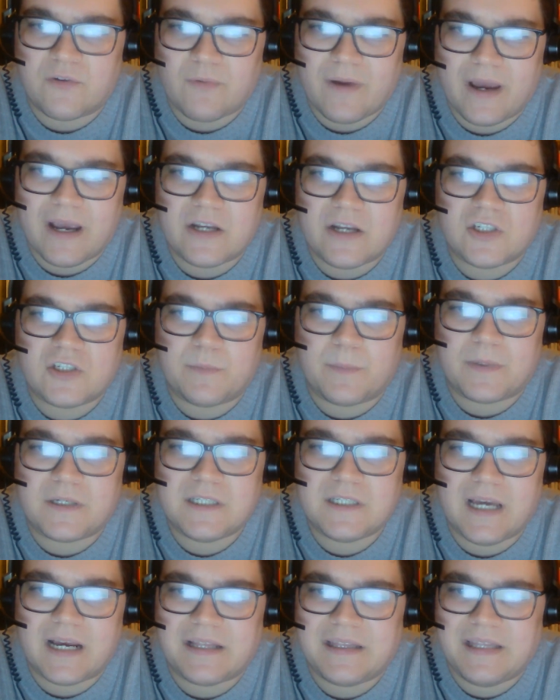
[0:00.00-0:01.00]
have the right to
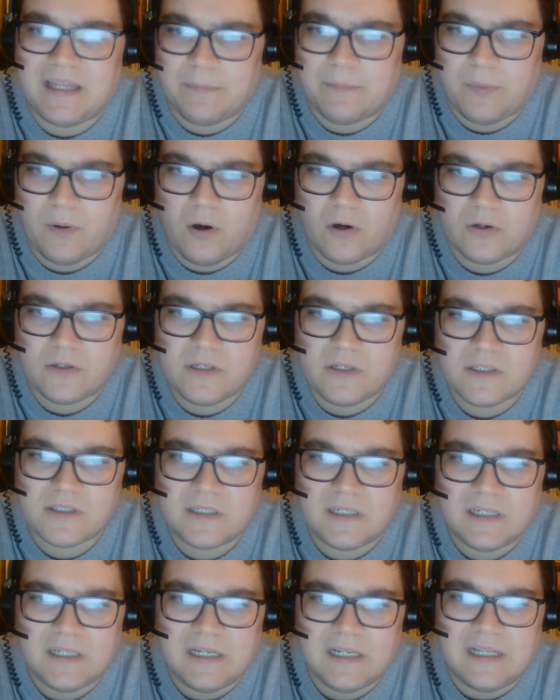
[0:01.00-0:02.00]
protect their
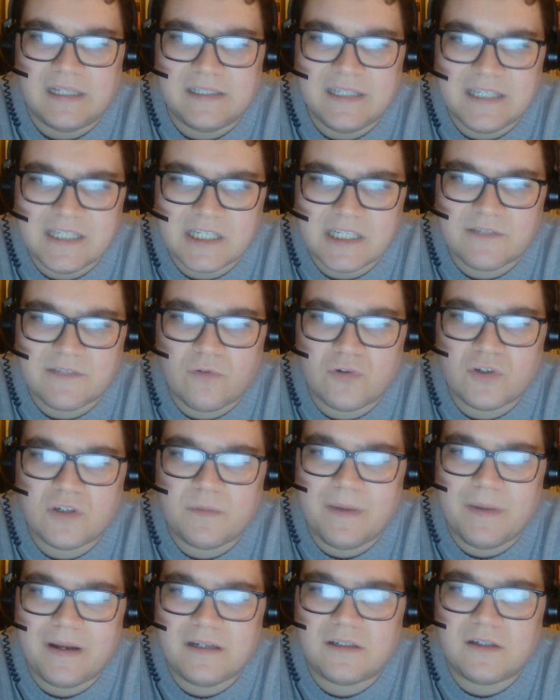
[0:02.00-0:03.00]
borders. These are
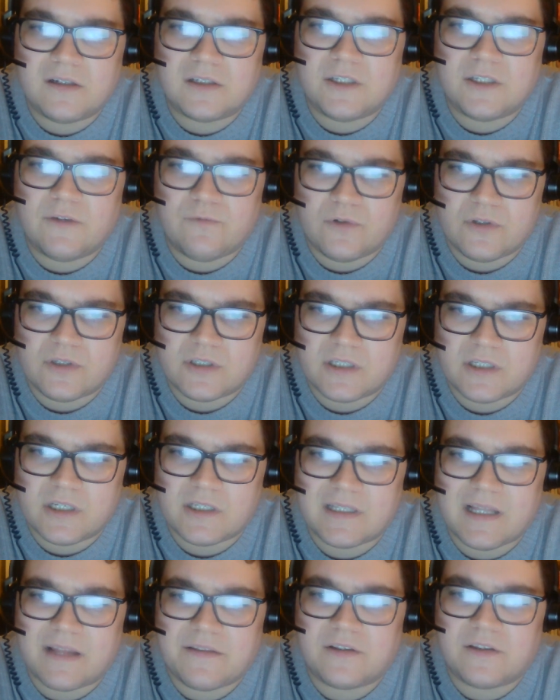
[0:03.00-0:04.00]
fundamental
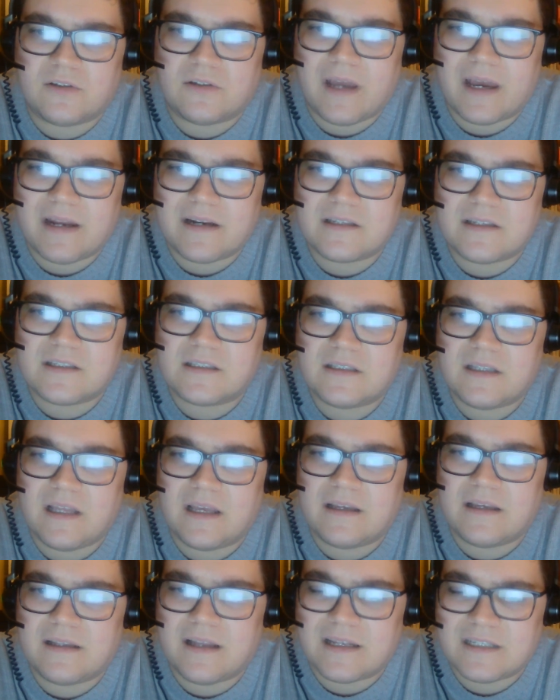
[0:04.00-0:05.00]
differences that
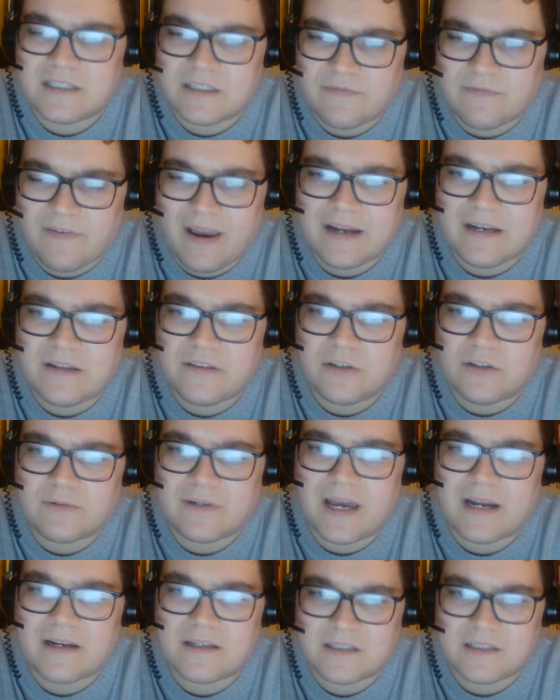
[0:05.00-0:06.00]
is dividing the
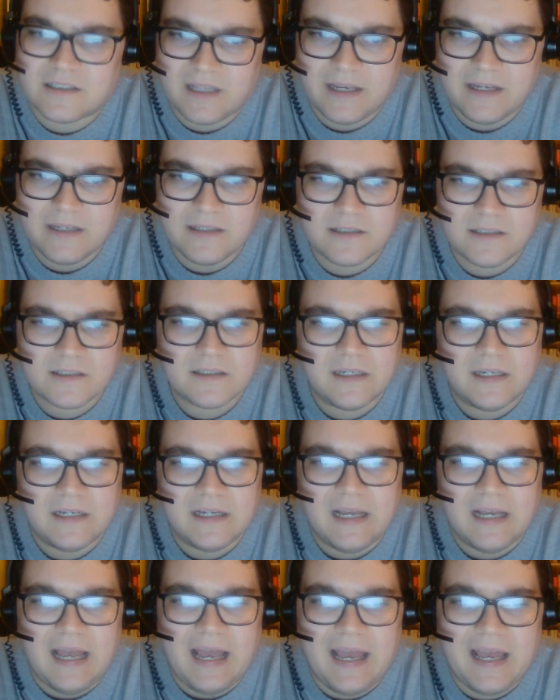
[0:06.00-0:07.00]
United States.
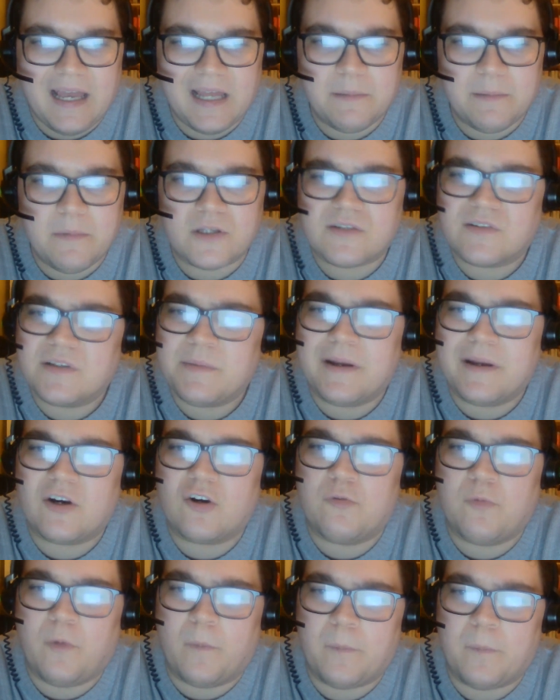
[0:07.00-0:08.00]
Elements of the
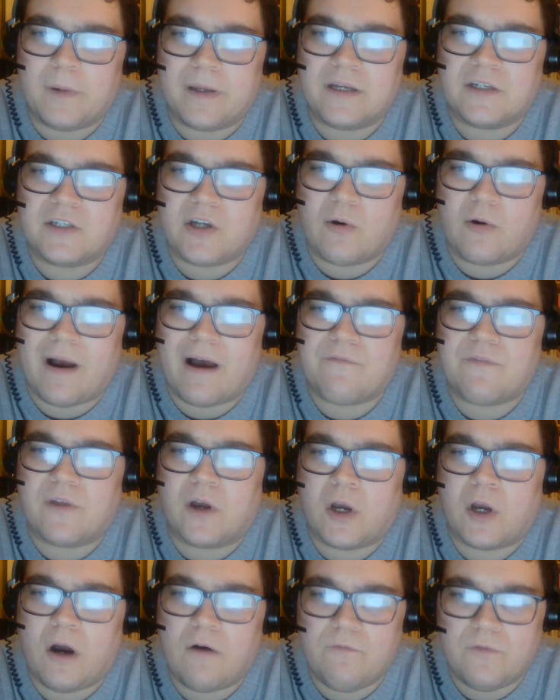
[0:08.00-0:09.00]
American Republic don't have
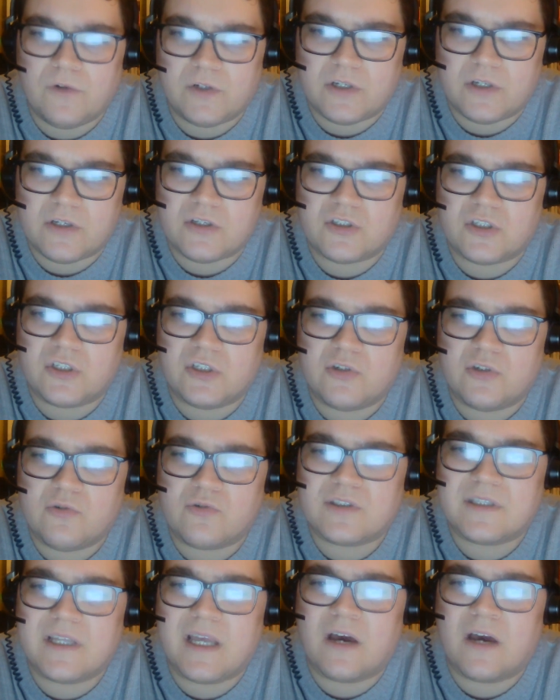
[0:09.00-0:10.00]
the confidence to
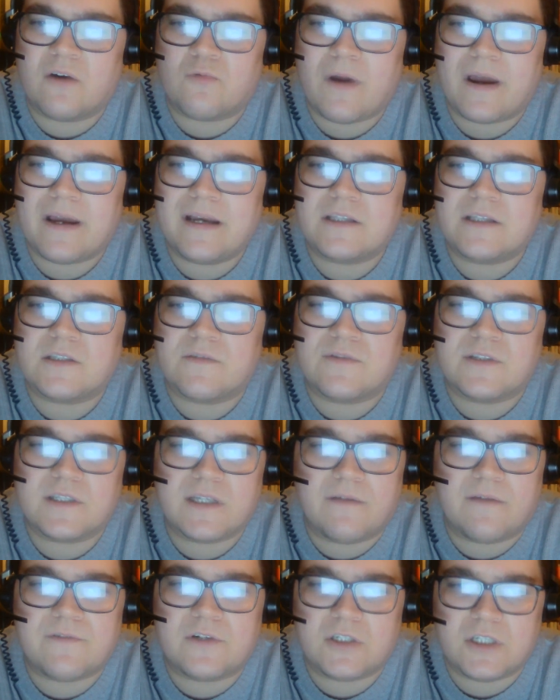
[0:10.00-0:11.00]
use their rights of
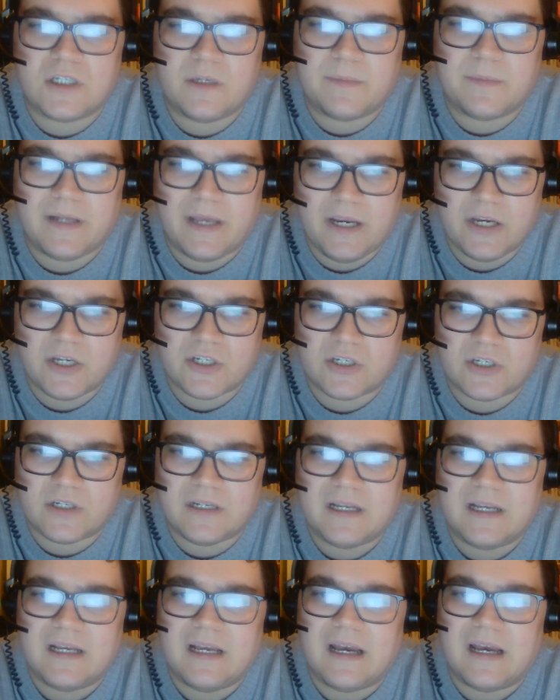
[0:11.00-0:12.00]

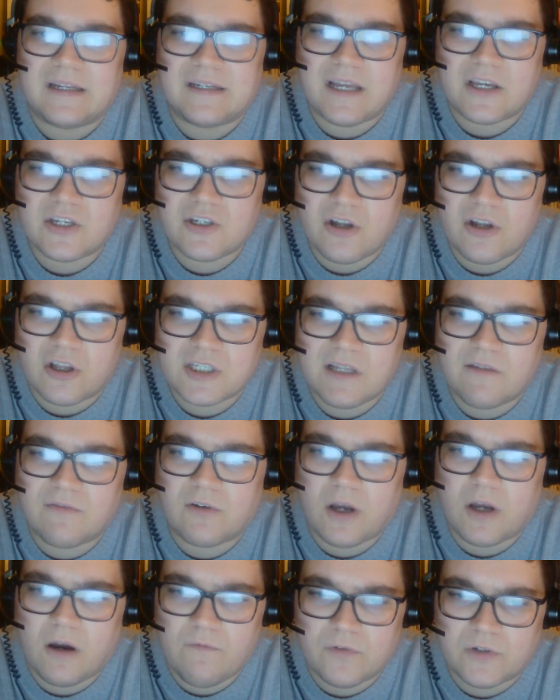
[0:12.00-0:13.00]
self-determination, national
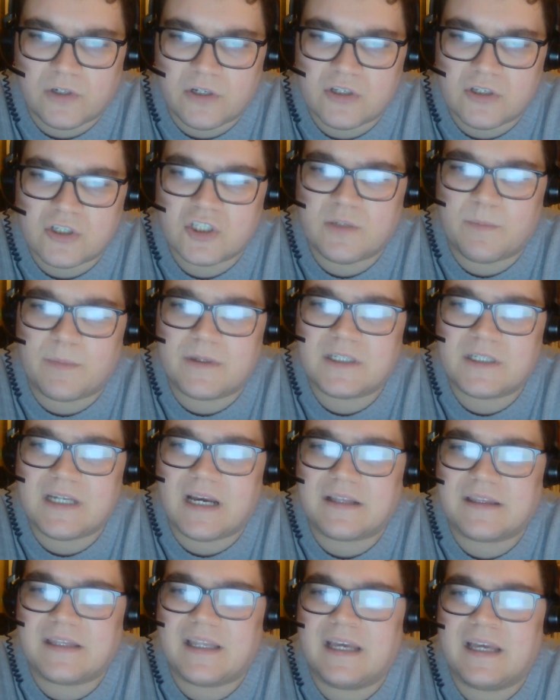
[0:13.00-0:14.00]
self-confidence to
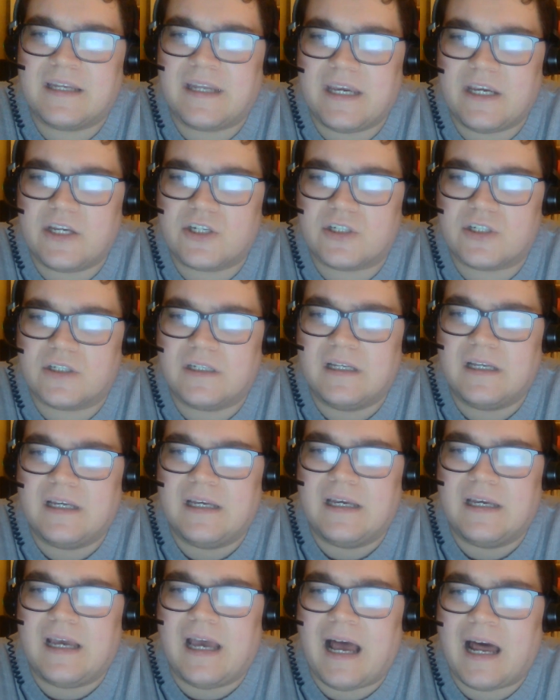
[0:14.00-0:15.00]
protect their nation
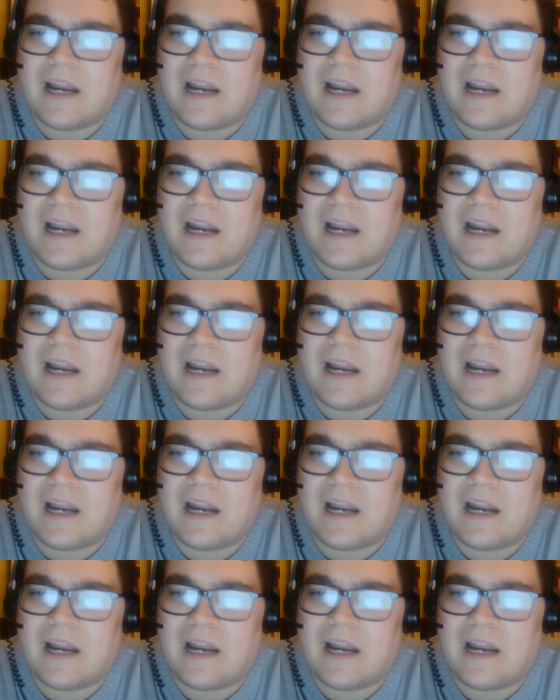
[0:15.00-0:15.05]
